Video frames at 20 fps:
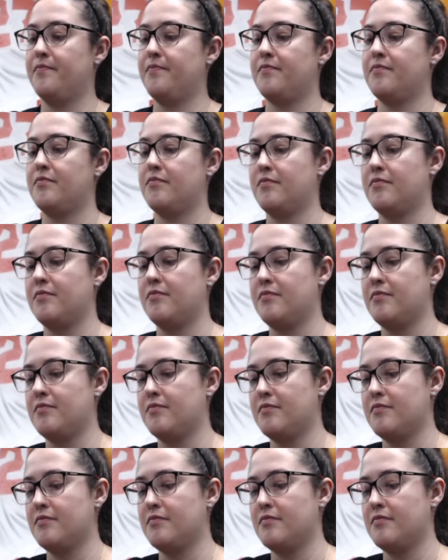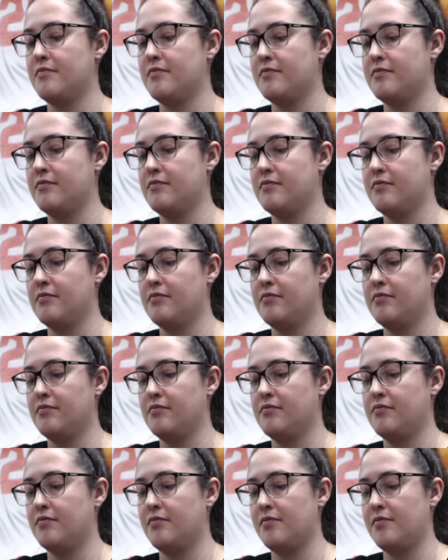
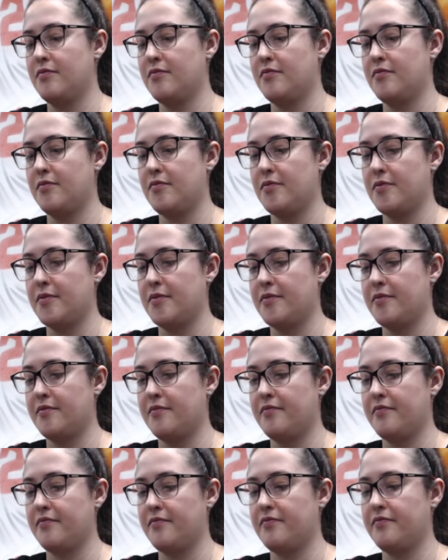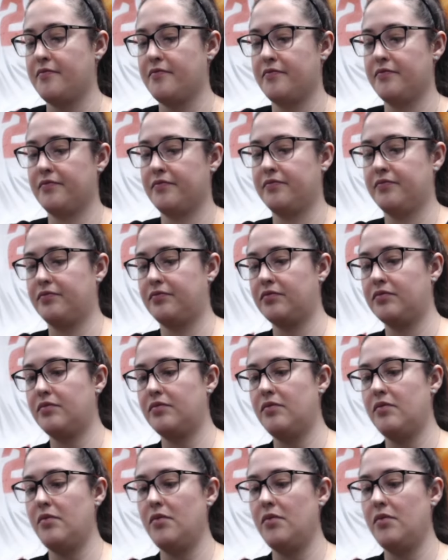Nothing is said.